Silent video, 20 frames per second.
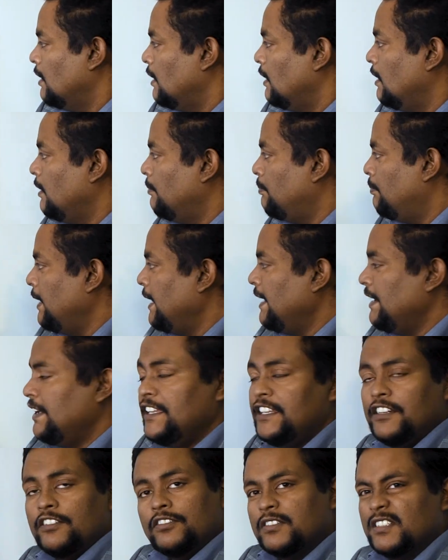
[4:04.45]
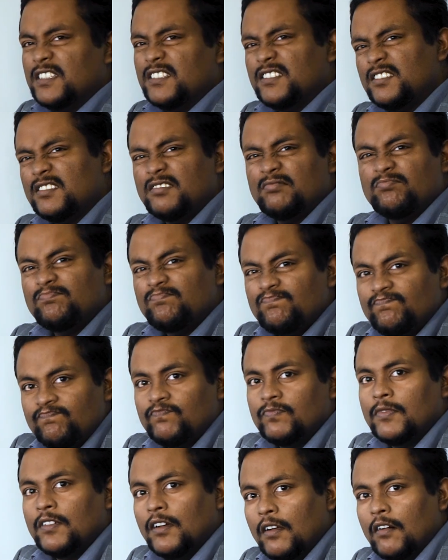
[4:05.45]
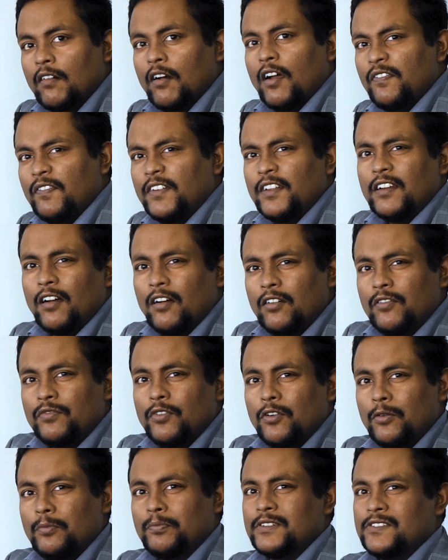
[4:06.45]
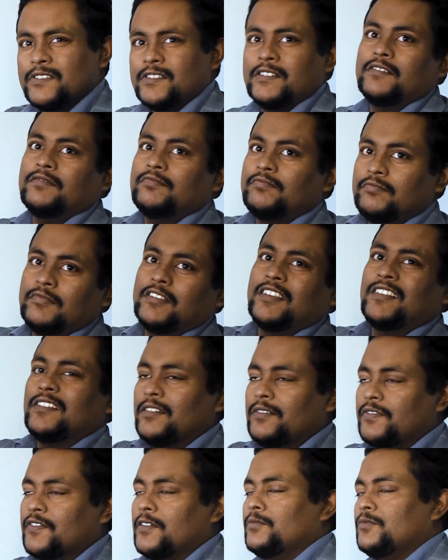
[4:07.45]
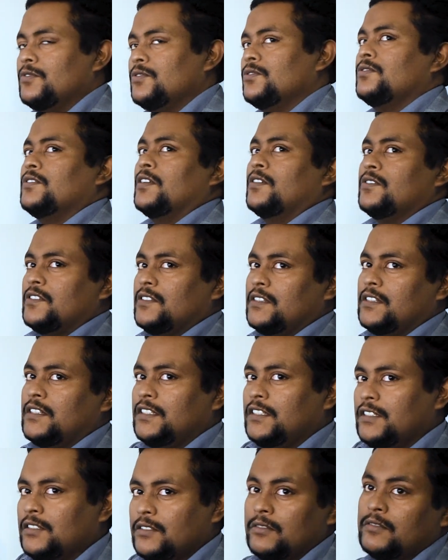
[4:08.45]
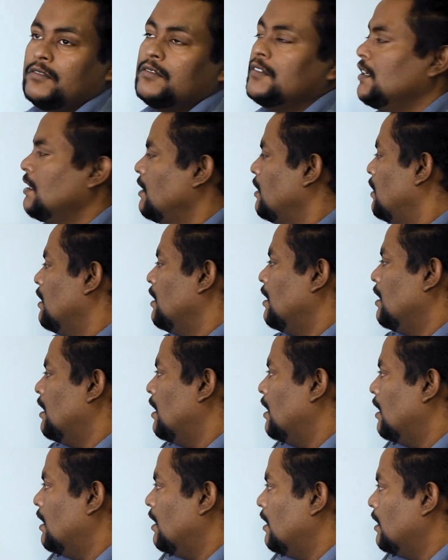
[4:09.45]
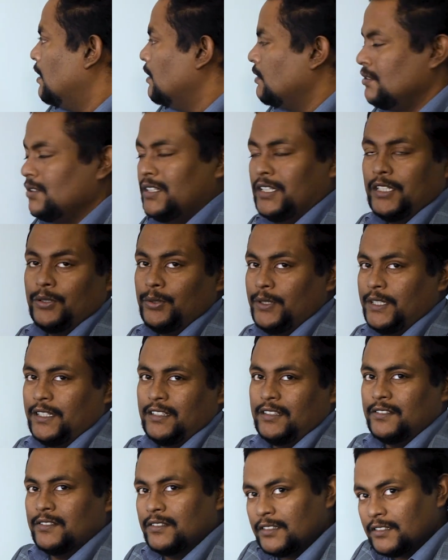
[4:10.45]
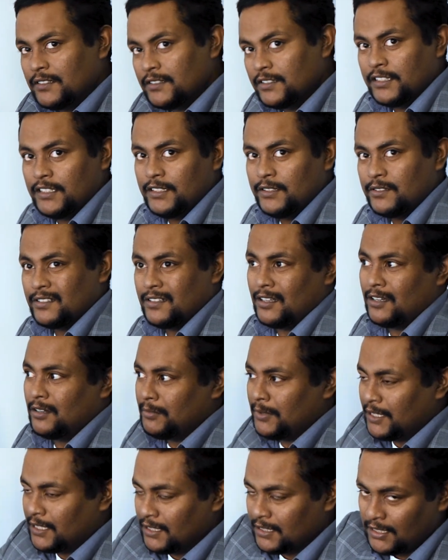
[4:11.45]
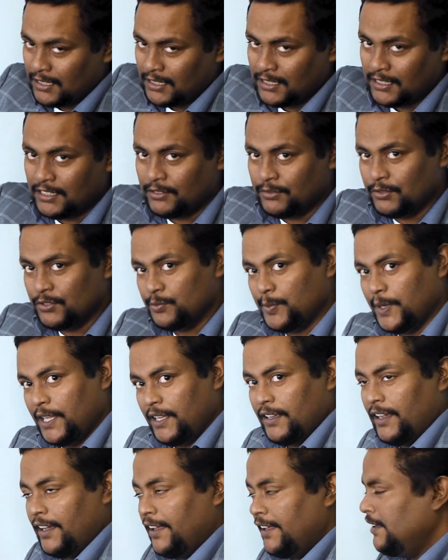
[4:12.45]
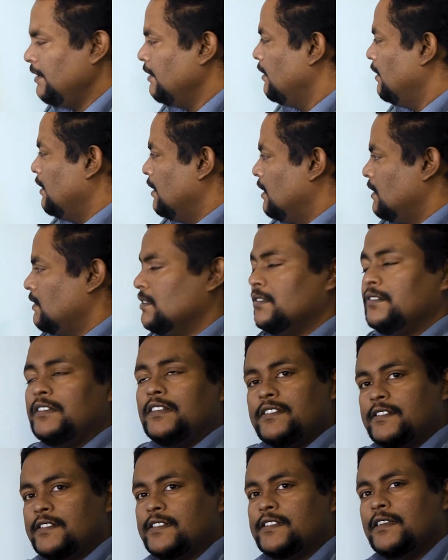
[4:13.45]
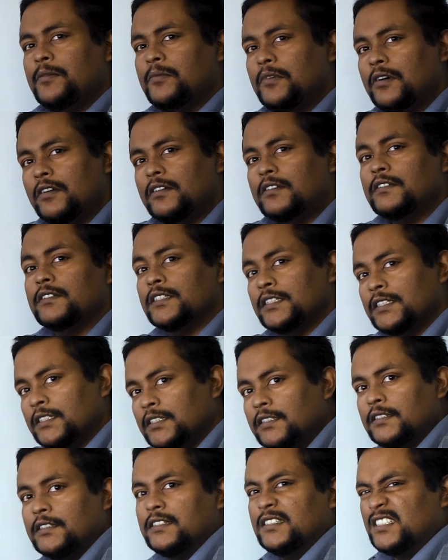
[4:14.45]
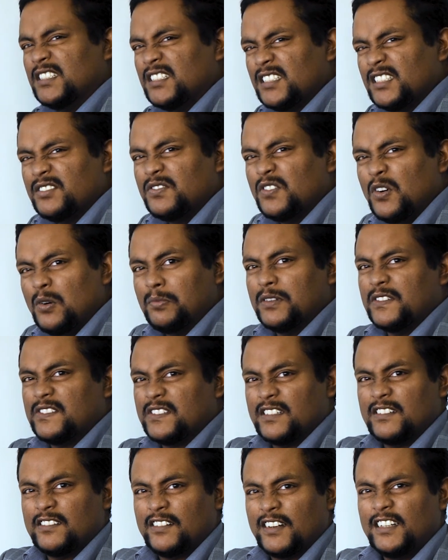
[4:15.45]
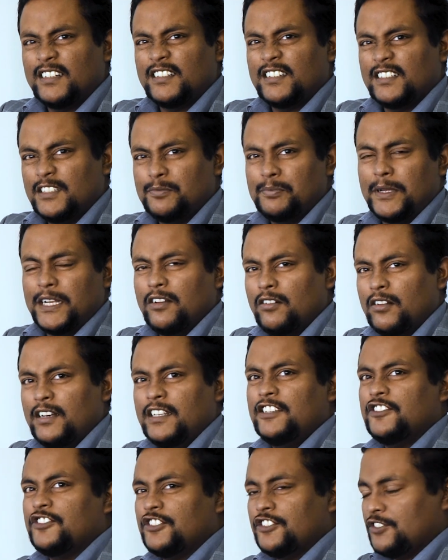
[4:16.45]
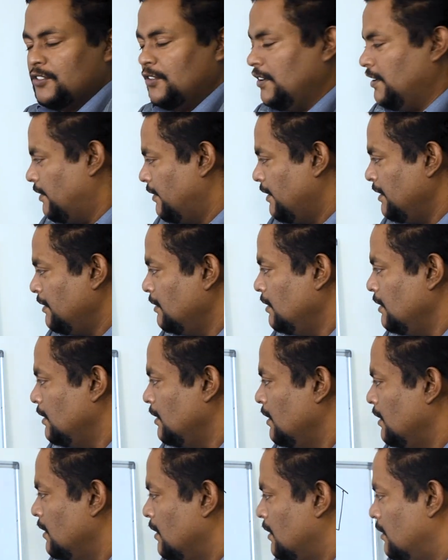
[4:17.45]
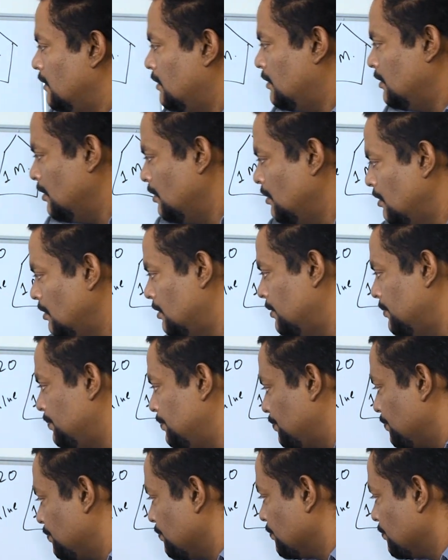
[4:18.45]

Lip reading: he paid interest roughly around 4% because of from 2013 to 2020. So it's reduced now, but earlier it was paying higher. So let's say about 4%, right? He paid only interest only, right? So